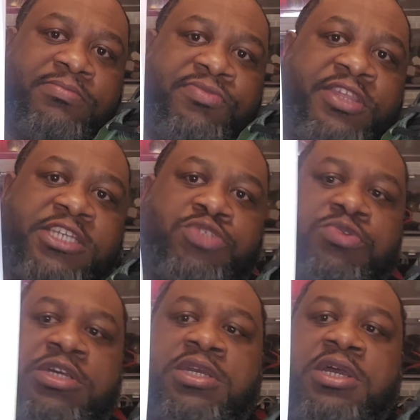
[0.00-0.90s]
this
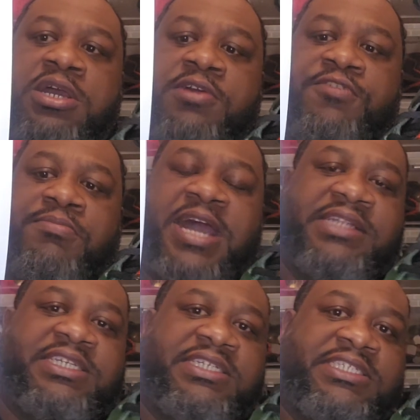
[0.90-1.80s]
one from
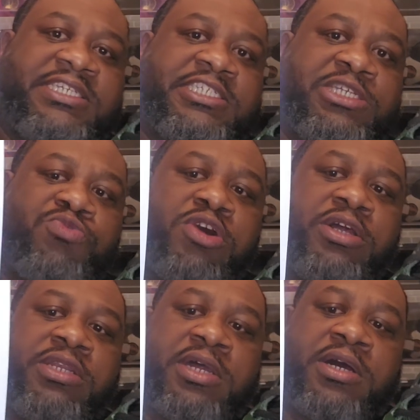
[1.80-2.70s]

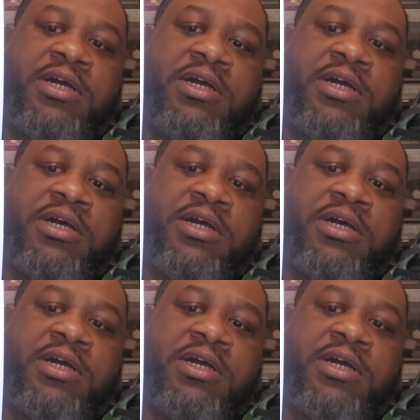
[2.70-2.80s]
1961,